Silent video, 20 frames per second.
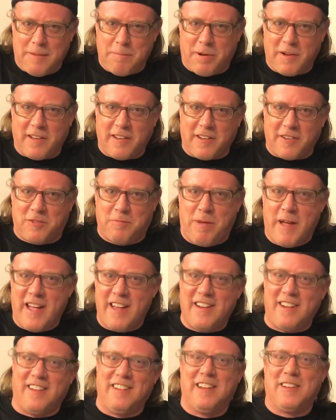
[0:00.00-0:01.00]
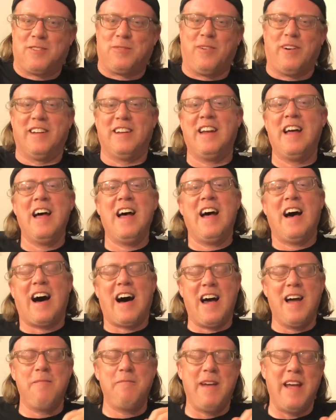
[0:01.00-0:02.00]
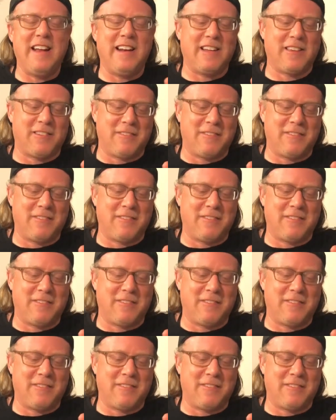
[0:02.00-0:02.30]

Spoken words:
Put a little spin on this one. I made a